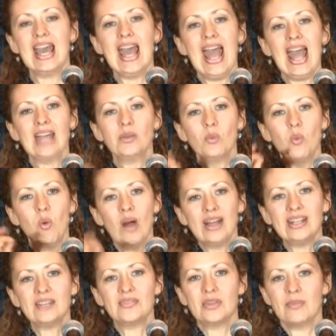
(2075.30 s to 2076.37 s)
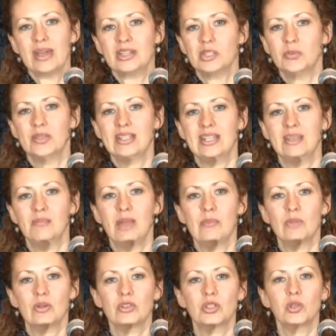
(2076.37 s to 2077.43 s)
And one of the management team
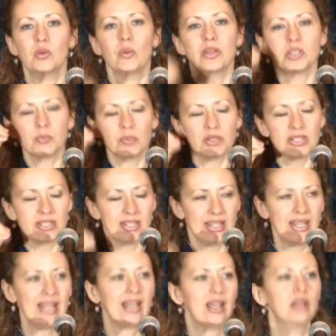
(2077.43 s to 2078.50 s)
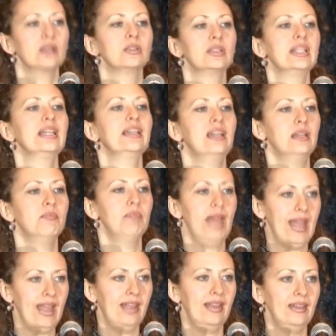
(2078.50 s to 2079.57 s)
members who was particularly in
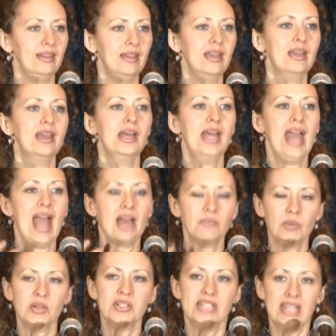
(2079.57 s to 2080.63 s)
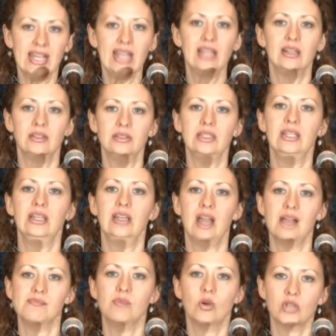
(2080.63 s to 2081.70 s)
pain and particularly
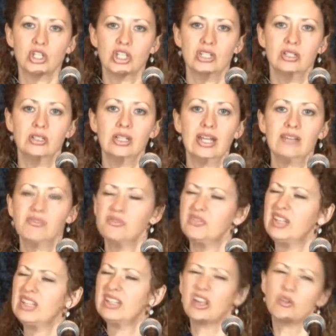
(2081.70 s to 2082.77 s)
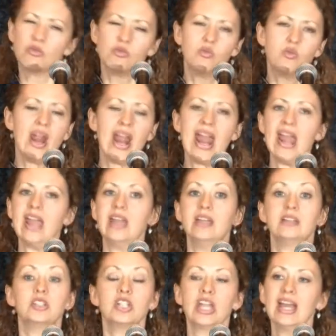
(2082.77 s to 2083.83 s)
emotional and feeling
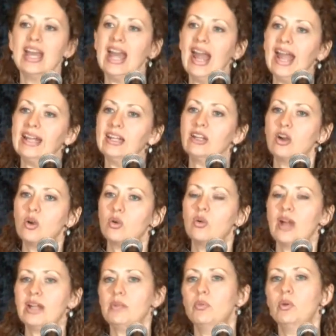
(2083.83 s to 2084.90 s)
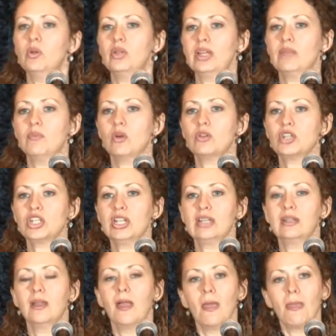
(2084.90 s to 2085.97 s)
rage and incredible
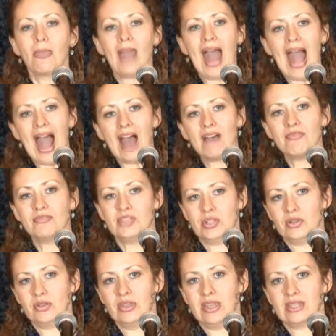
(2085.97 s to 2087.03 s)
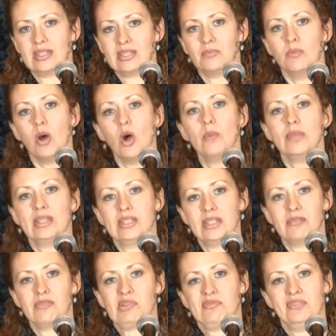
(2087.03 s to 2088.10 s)
emotion after this moment
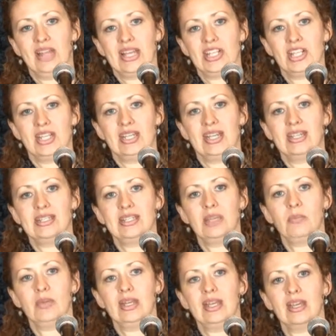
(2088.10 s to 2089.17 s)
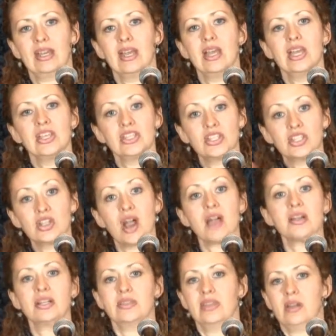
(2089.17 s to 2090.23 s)
of reflection and deepening
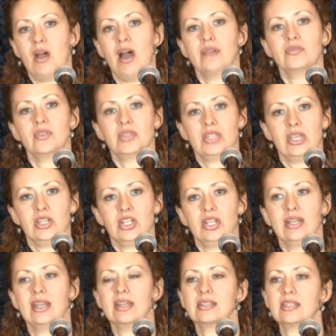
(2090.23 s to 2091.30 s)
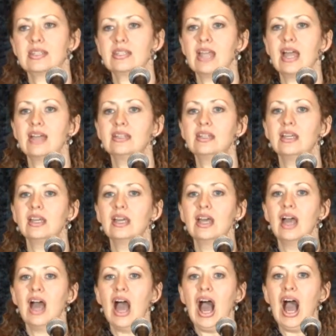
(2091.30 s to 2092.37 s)
started the conversation and said,
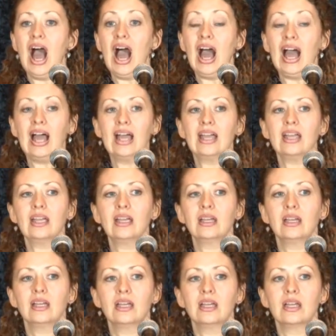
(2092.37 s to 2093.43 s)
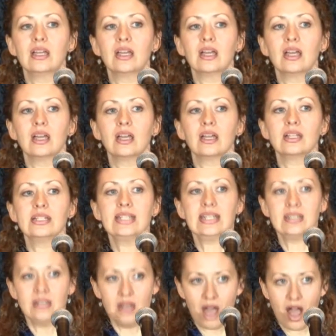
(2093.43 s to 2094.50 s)
I did
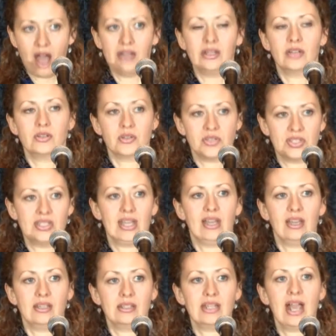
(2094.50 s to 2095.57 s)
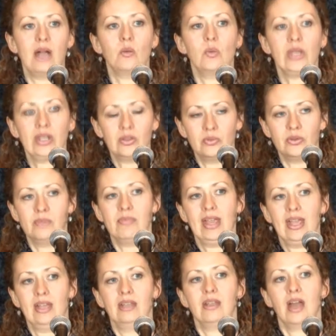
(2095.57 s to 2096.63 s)
not understand how we could
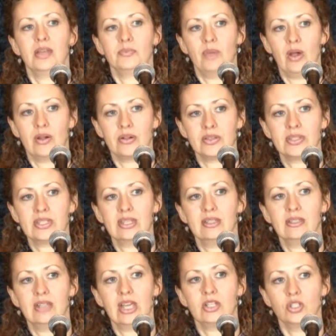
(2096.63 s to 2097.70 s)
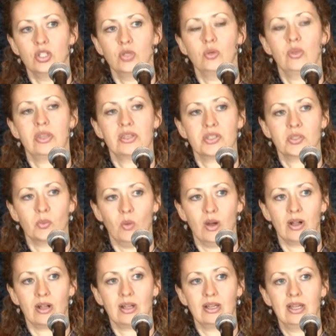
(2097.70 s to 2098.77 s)
remain nonpartisan and do this
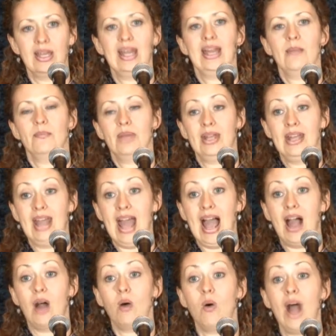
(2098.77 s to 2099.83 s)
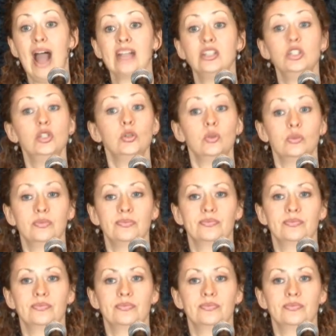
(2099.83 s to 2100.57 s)
work, but now I do.